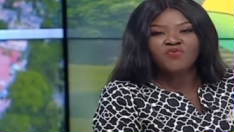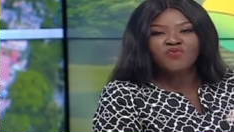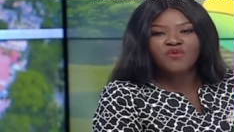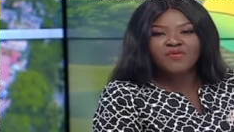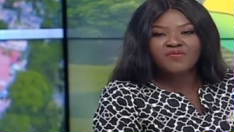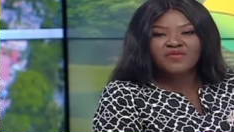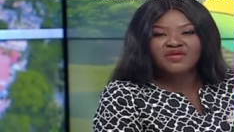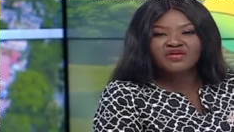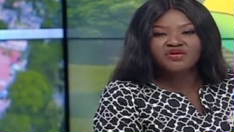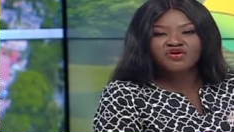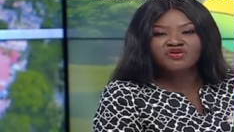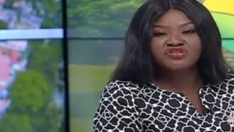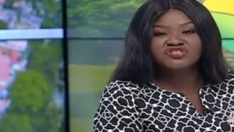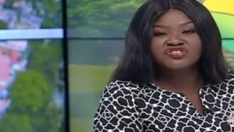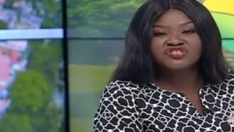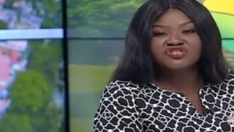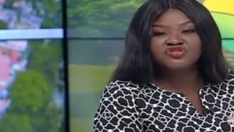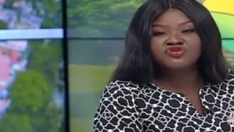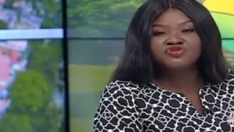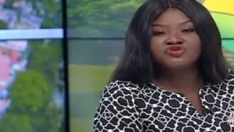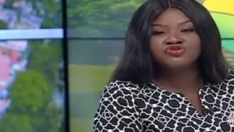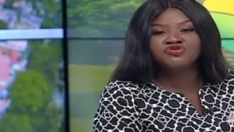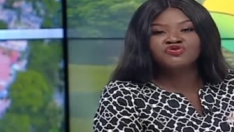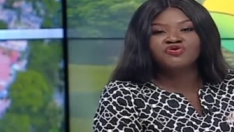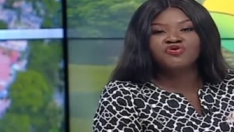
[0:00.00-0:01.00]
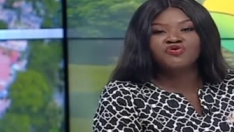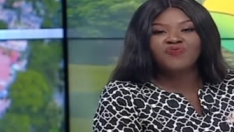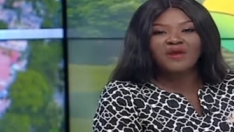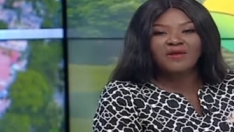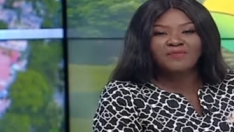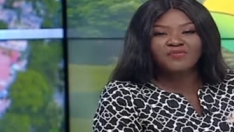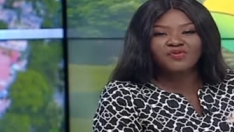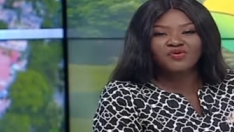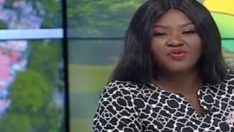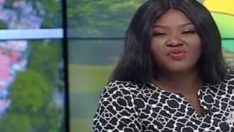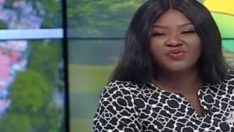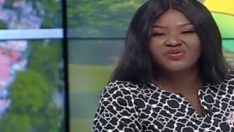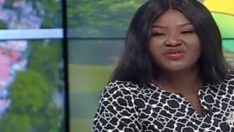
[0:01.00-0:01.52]
Women continue to
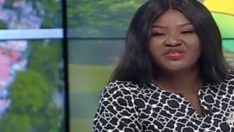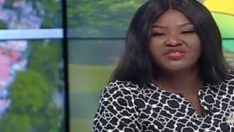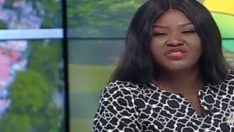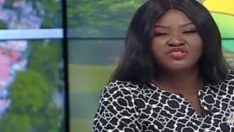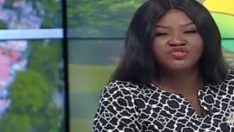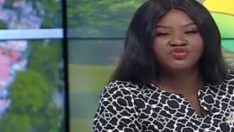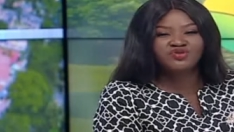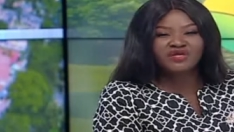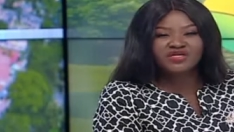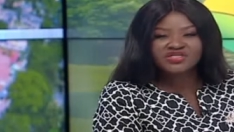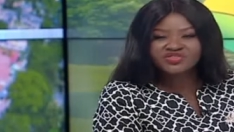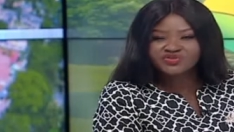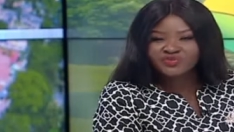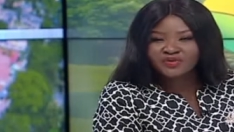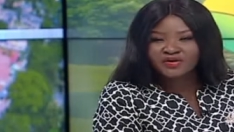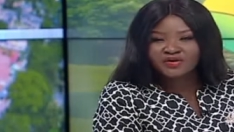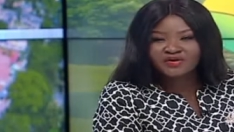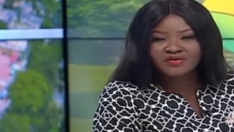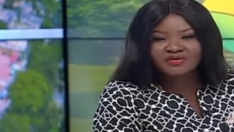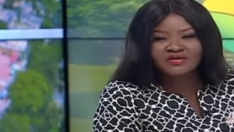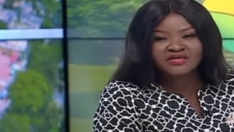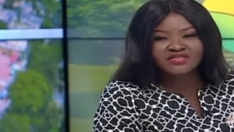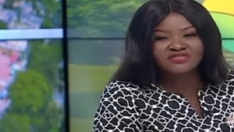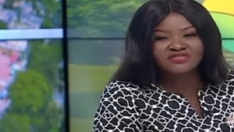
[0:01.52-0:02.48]
grapple with structural